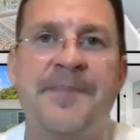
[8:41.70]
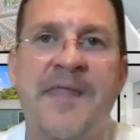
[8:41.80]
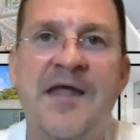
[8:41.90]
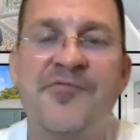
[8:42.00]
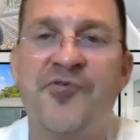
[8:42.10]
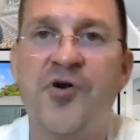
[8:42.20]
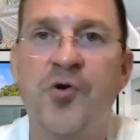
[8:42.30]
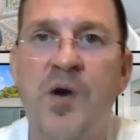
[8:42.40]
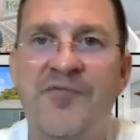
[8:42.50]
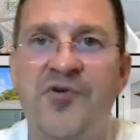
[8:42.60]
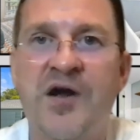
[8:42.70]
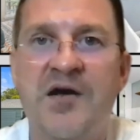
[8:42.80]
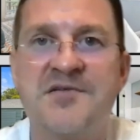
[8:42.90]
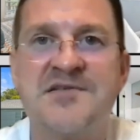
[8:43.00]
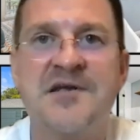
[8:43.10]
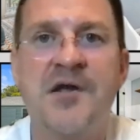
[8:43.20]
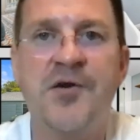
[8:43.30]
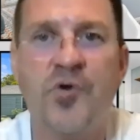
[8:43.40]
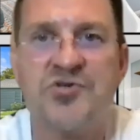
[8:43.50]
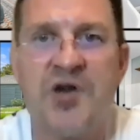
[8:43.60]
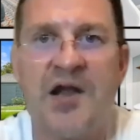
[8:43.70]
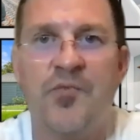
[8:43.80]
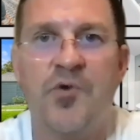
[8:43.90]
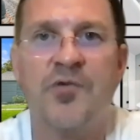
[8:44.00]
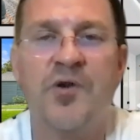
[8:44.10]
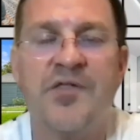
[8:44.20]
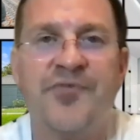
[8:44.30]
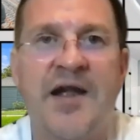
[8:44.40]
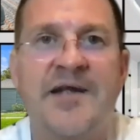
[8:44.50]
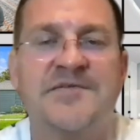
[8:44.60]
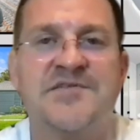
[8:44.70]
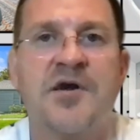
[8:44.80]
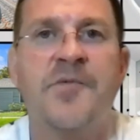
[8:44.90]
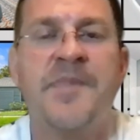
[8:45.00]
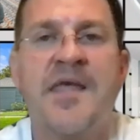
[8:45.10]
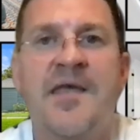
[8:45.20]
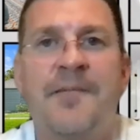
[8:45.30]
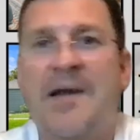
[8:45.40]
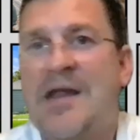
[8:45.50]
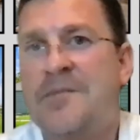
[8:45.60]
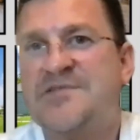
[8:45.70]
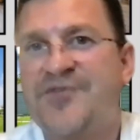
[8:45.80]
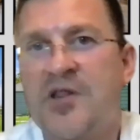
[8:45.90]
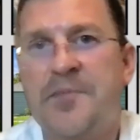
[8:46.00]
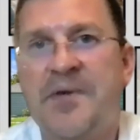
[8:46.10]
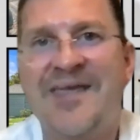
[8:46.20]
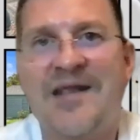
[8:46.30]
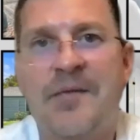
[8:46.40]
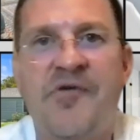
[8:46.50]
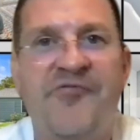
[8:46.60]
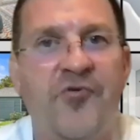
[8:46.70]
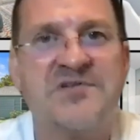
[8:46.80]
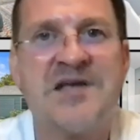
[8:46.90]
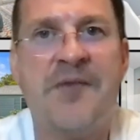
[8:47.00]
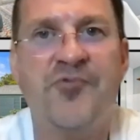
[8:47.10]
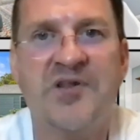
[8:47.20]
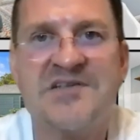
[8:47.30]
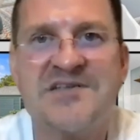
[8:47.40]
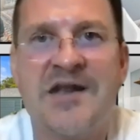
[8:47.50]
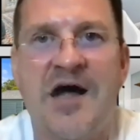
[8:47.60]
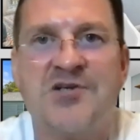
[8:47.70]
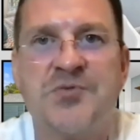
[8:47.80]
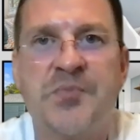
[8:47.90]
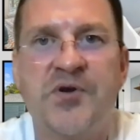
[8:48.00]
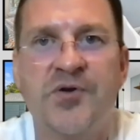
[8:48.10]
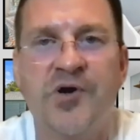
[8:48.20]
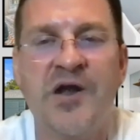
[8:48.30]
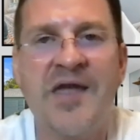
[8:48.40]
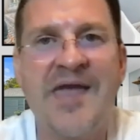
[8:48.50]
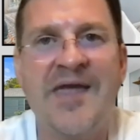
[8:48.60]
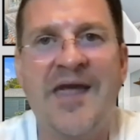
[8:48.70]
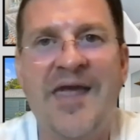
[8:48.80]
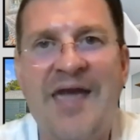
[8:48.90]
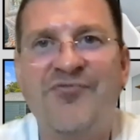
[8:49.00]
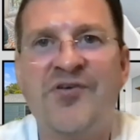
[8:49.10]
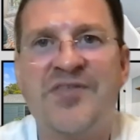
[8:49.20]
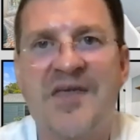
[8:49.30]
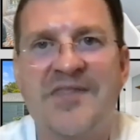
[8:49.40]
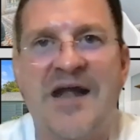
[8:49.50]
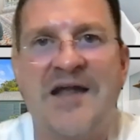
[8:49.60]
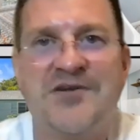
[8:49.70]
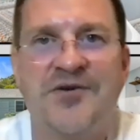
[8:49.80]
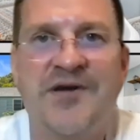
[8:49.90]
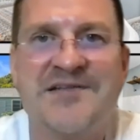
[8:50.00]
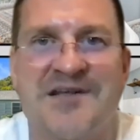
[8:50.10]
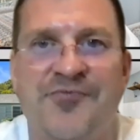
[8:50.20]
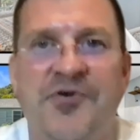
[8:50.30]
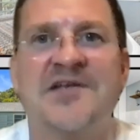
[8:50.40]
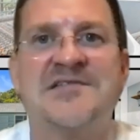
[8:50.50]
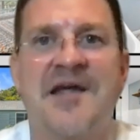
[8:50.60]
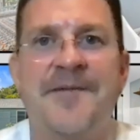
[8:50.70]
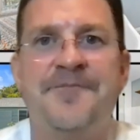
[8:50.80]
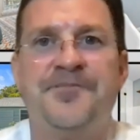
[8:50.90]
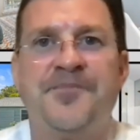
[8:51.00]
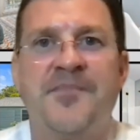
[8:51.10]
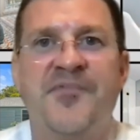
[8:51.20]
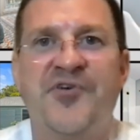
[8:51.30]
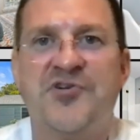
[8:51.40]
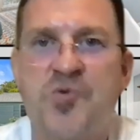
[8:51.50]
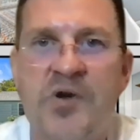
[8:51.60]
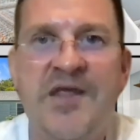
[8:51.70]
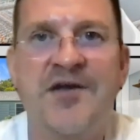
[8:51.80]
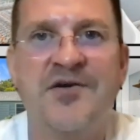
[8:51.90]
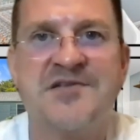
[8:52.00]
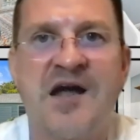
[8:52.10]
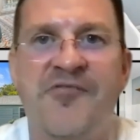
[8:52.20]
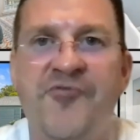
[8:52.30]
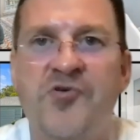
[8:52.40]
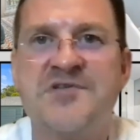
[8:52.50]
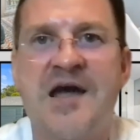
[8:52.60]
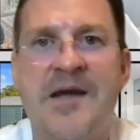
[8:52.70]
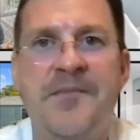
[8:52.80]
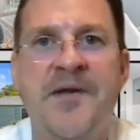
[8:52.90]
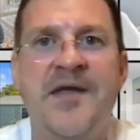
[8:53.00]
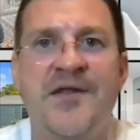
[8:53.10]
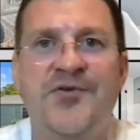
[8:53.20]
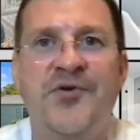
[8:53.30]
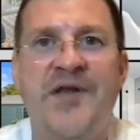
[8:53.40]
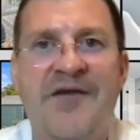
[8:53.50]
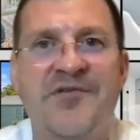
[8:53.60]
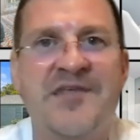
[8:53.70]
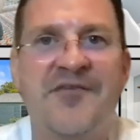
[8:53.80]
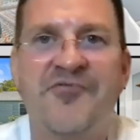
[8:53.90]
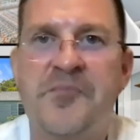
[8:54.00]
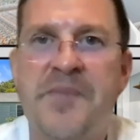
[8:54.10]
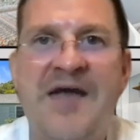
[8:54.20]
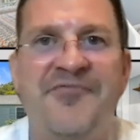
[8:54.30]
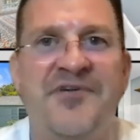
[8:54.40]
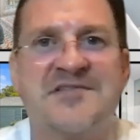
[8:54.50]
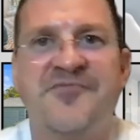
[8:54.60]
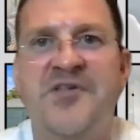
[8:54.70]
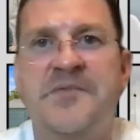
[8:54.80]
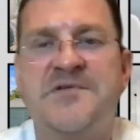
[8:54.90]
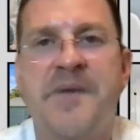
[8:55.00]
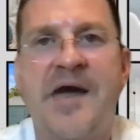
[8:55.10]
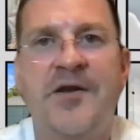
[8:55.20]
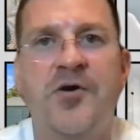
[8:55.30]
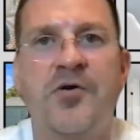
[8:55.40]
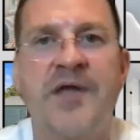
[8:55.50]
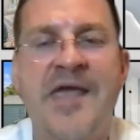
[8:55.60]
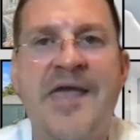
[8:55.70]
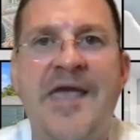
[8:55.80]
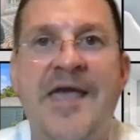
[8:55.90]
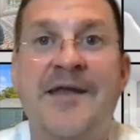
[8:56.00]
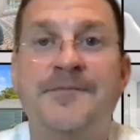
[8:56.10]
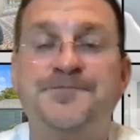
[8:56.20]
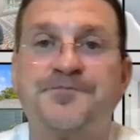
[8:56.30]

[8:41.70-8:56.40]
and for whoever else we're trying to work with, right? So my name's Phillip. Again, I'm a full-time real estate entrepreneur. Everything that I do is in real estate. For 20 years now, full-time, doing everything from buy, fix, and flip to buy and hold. And